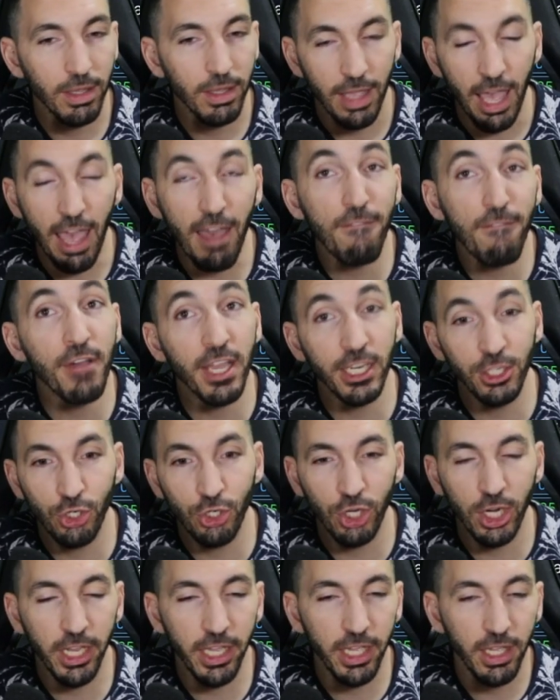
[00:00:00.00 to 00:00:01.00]

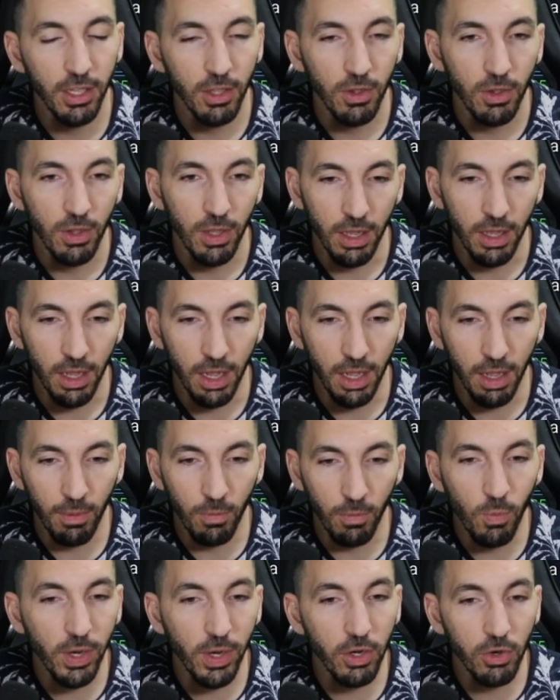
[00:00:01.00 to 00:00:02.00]
eventually
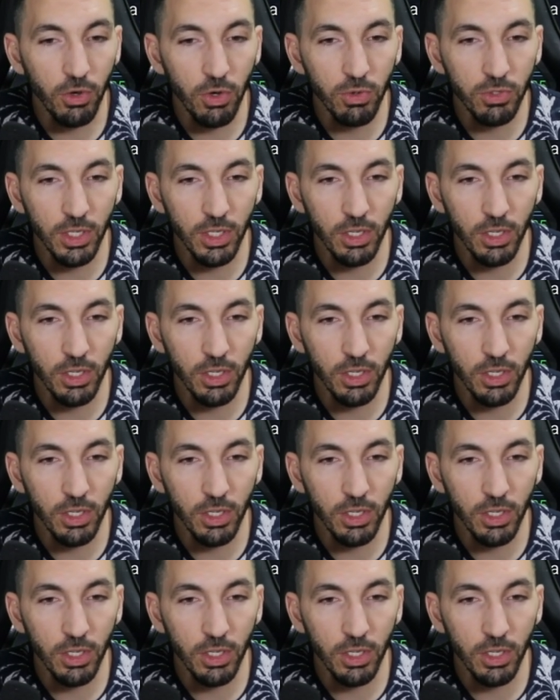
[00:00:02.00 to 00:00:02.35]
when you're using